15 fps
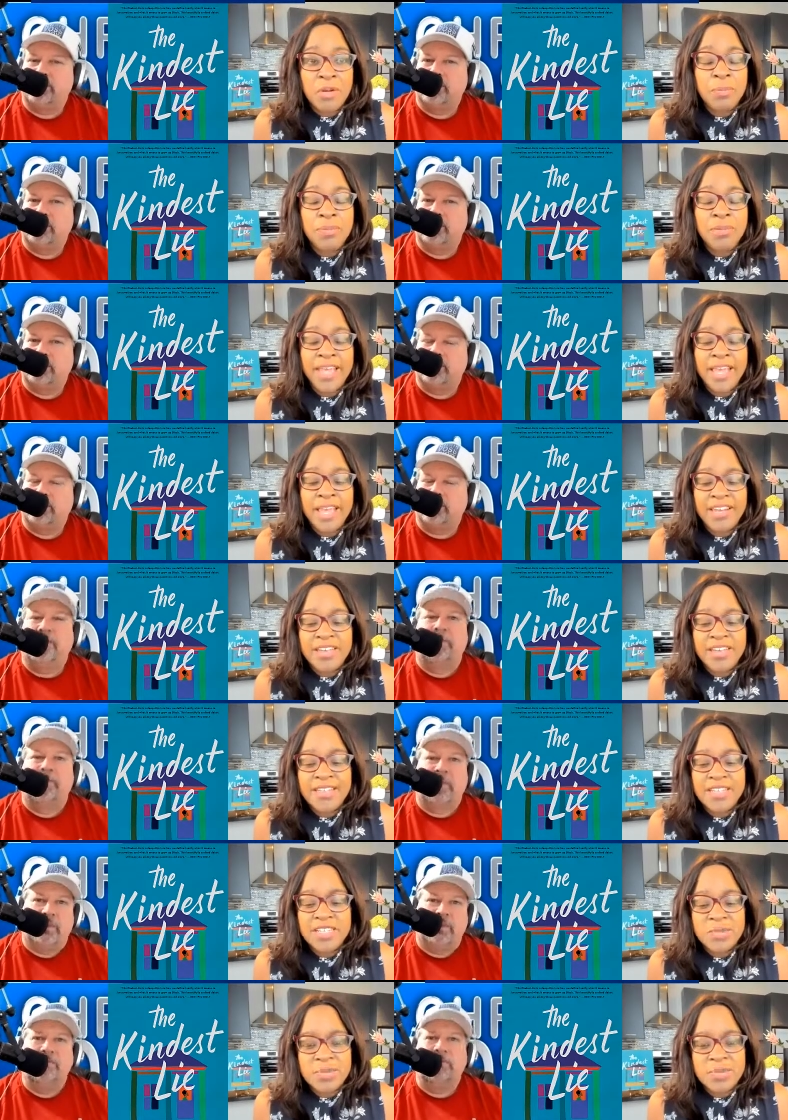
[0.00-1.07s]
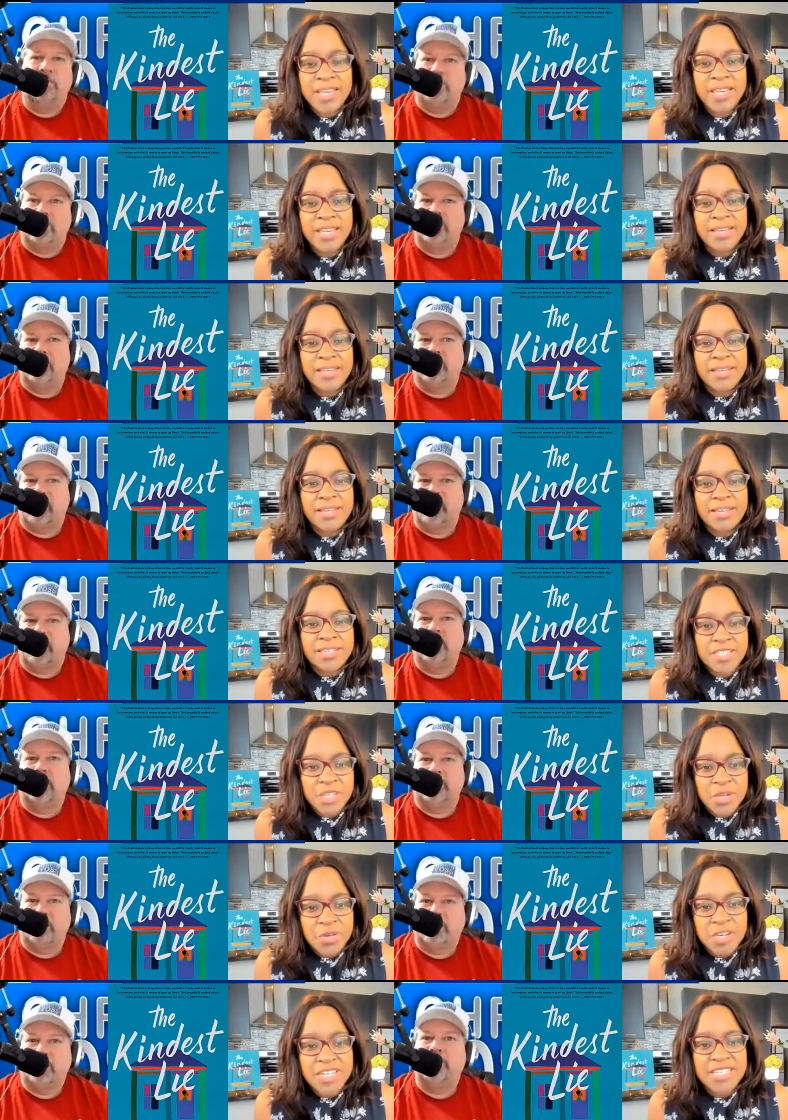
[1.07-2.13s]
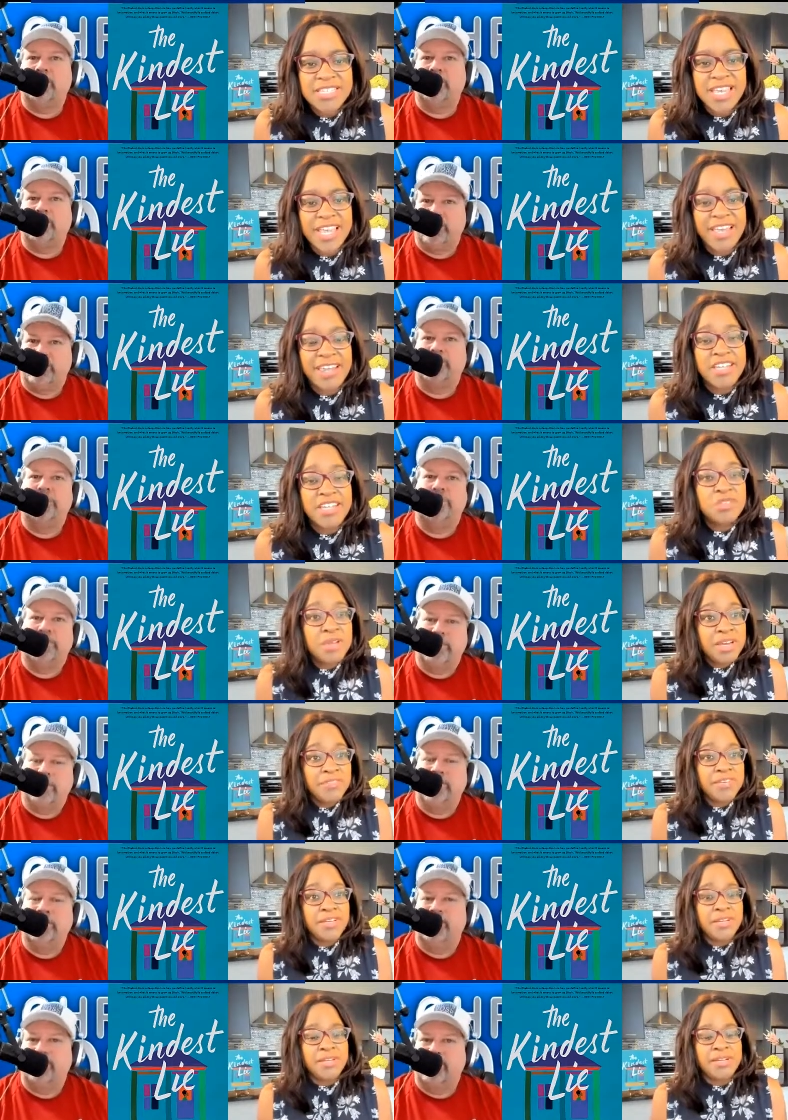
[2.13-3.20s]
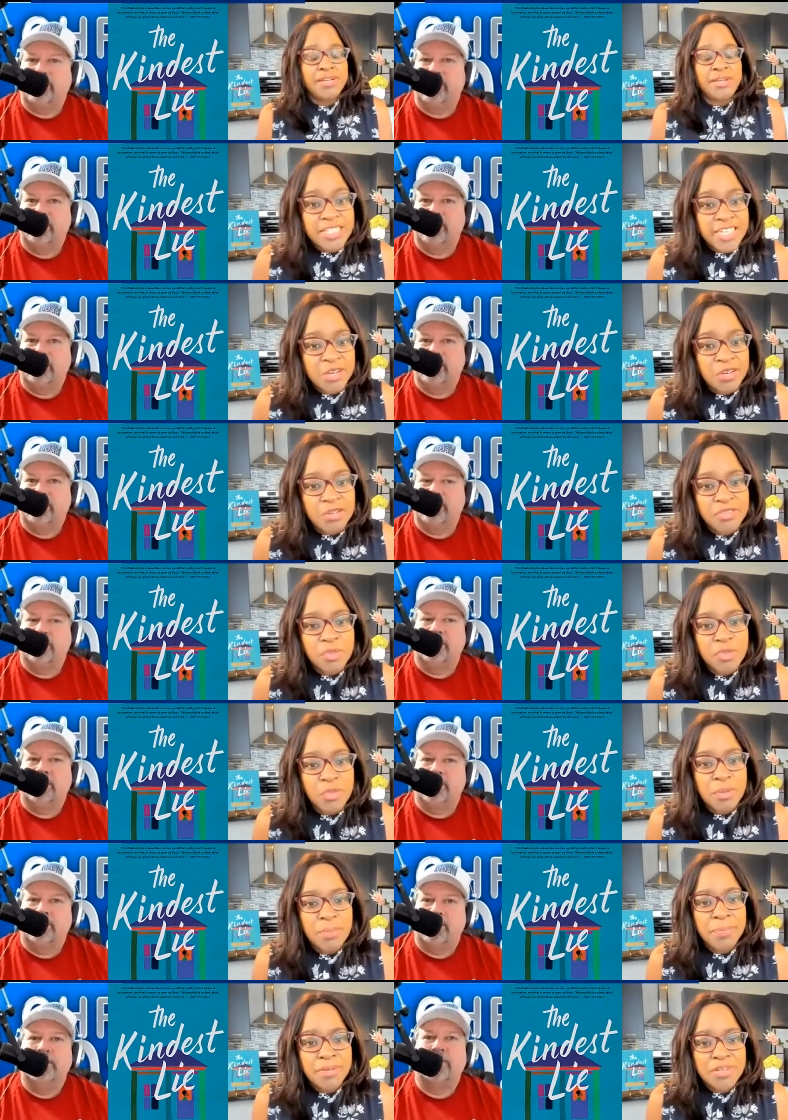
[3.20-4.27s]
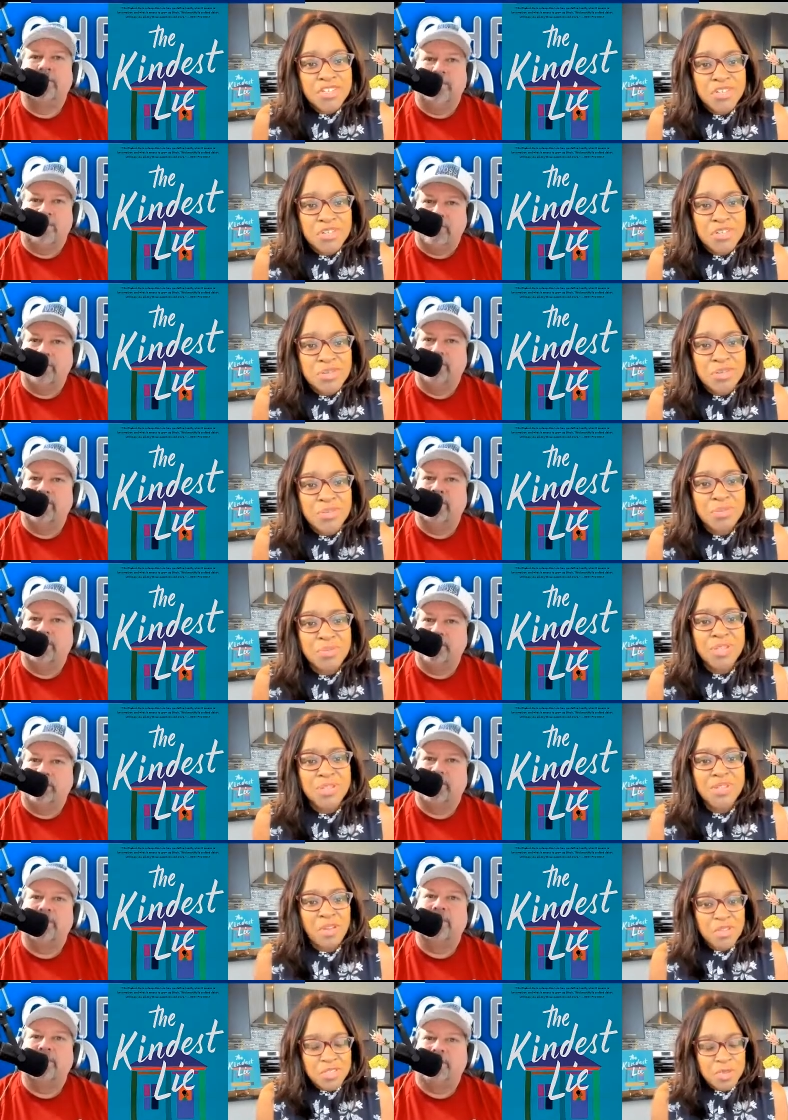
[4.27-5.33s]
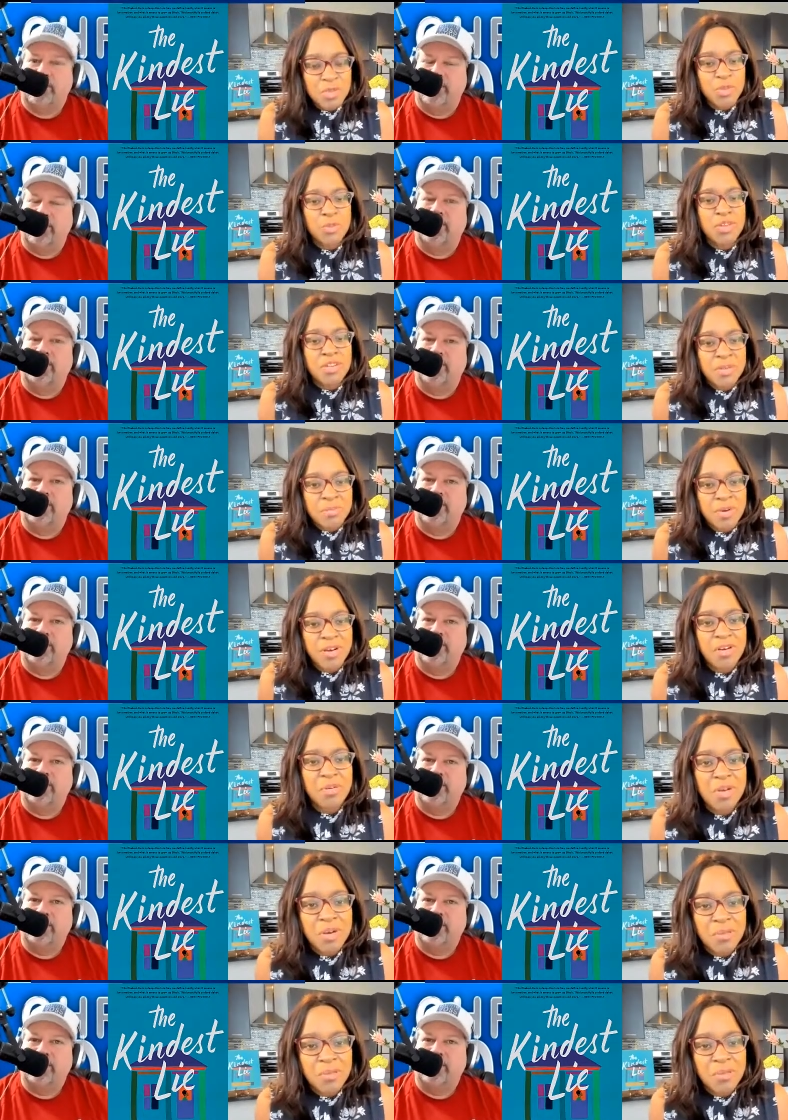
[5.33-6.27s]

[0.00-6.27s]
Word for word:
Speaker 1: I don't plan on this being a, series, and I do have a, a deal for a book two with also with William Morrow,